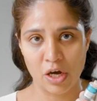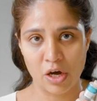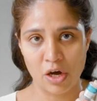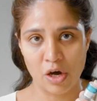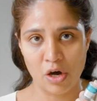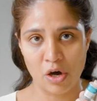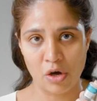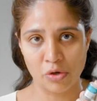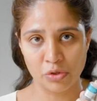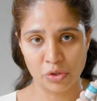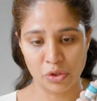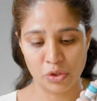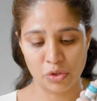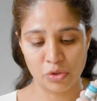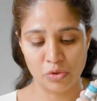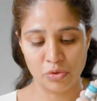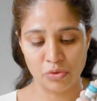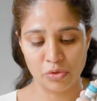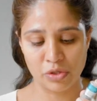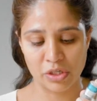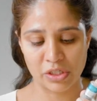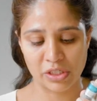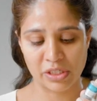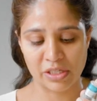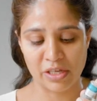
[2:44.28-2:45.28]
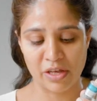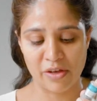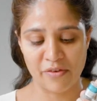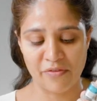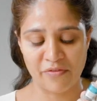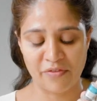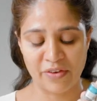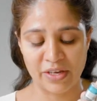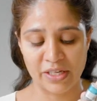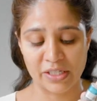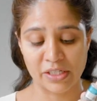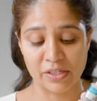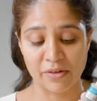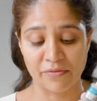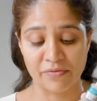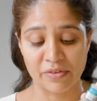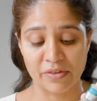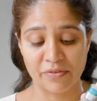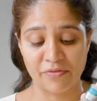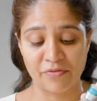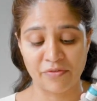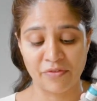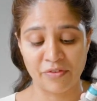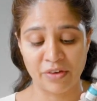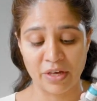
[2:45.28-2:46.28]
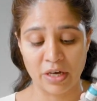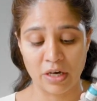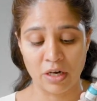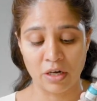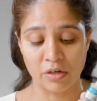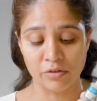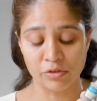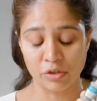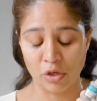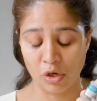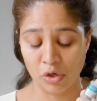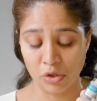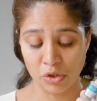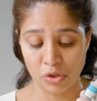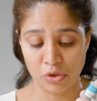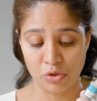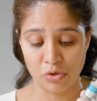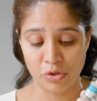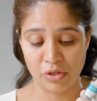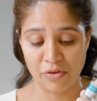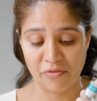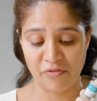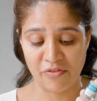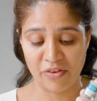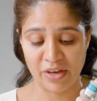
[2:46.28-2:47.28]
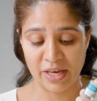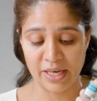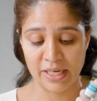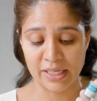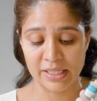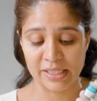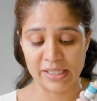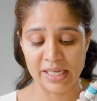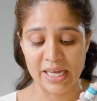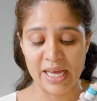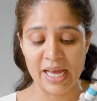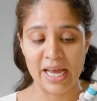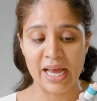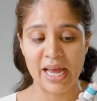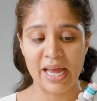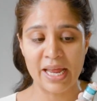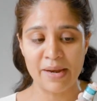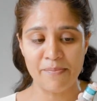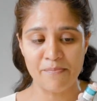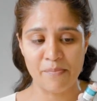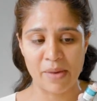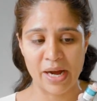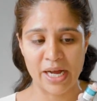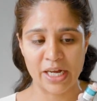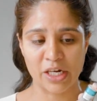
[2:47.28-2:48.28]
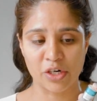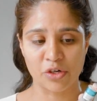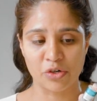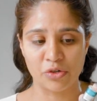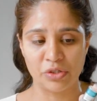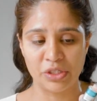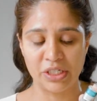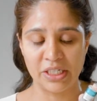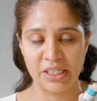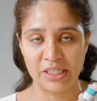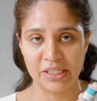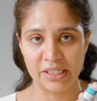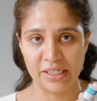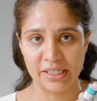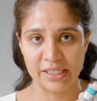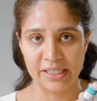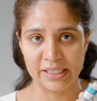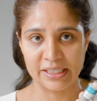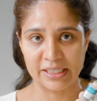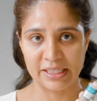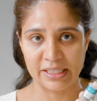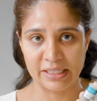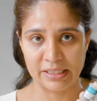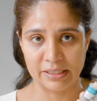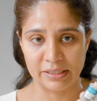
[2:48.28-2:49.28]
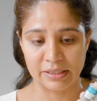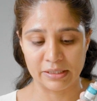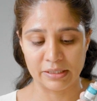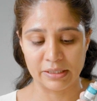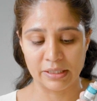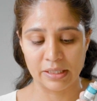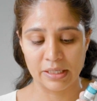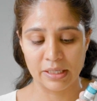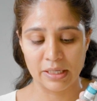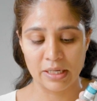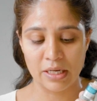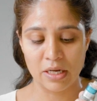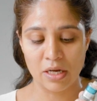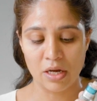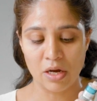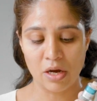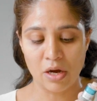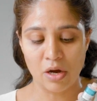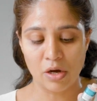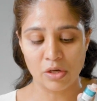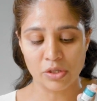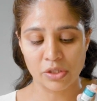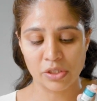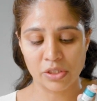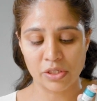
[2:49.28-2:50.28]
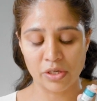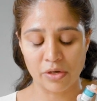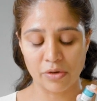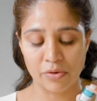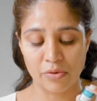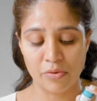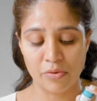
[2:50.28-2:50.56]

onto the surface of onto the face and microneedle it in. So